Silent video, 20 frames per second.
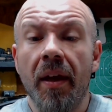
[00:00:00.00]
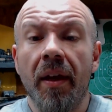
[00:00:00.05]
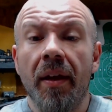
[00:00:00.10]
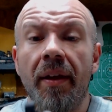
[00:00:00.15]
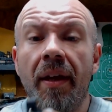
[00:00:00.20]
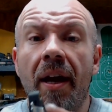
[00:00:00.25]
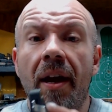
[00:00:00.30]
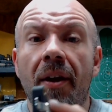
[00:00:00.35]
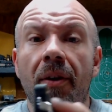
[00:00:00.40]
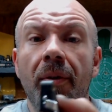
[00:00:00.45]

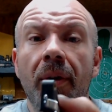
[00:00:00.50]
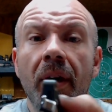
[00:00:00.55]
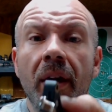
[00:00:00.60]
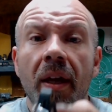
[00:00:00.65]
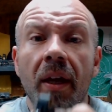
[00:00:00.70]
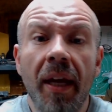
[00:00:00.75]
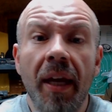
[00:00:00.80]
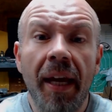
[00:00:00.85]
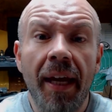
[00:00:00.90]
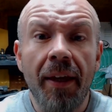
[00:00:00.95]
Now,
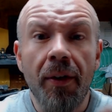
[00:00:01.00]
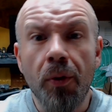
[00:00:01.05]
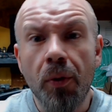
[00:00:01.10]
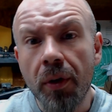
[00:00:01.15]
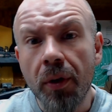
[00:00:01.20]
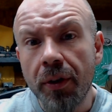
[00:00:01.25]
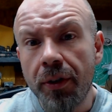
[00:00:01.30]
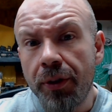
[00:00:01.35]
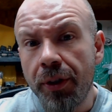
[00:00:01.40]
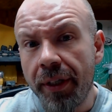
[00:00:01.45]
in
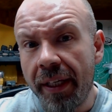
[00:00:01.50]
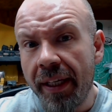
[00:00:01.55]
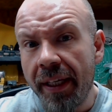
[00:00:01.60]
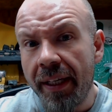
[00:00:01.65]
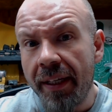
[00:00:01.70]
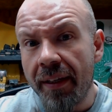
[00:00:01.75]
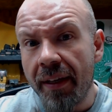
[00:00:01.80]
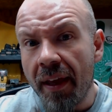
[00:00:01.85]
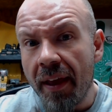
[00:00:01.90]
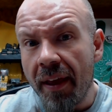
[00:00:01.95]
order to
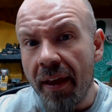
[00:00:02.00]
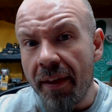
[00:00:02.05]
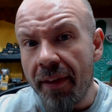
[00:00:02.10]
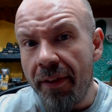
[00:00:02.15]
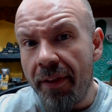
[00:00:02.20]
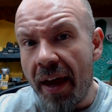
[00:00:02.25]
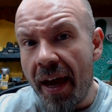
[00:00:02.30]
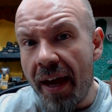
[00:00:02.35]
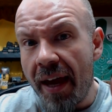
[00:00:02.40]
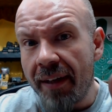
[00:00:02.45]
get
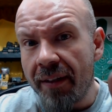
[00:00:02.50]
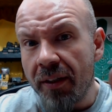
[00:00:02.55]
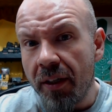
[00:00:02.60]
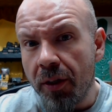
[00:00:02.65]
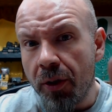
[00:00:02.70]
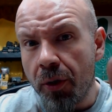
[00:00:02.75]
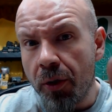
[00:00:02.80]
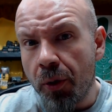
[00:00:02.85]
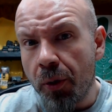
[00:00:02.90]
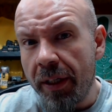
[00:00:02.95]
that
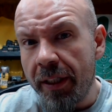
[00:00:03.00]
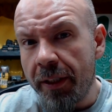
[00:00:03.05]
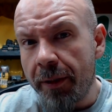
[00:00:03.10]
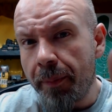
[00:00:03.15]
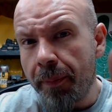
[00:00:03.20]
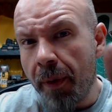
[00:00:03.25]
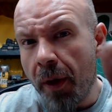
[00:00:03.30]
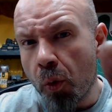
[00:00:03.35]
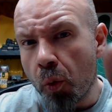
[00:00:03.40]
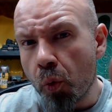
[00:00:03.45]

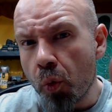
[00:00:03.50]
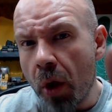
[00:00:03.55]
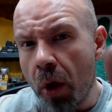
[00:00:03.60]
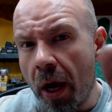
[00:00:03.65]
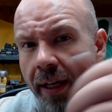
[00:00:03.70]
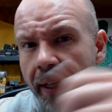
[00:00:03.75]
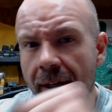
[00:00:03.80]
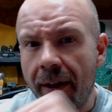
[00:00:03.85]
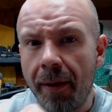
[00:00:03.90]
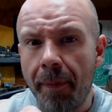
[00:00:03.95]
crisp,
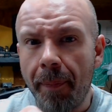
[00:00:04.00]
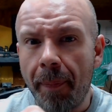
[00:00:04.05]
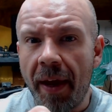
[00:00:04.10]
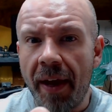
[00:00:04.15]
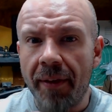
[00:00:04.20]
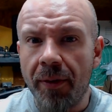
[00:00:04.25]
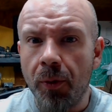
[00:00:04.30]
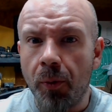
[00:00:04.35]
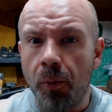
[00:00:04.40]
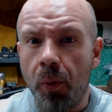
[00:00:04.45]
right up
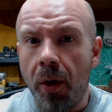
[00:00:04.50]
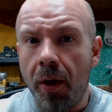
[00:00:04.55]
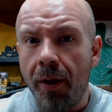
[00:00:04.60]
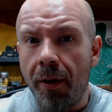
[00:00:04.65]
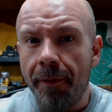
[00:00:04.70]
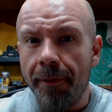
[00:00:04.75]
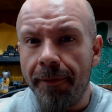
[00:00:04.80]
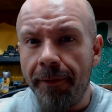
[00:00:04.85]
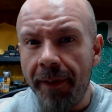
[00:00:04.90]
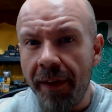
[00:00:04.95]
at the
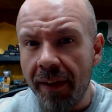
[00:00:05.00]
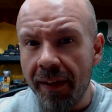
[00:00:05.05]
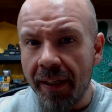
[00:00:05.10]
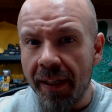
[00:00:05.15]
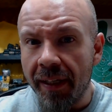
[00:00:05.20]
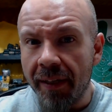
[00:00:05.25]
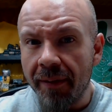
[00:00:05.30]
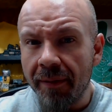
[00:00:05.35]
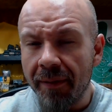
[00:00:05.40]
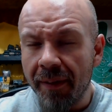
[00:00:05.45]
wall
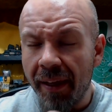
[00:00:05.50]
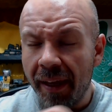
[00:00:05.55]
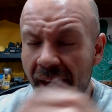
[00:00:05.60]
feeling,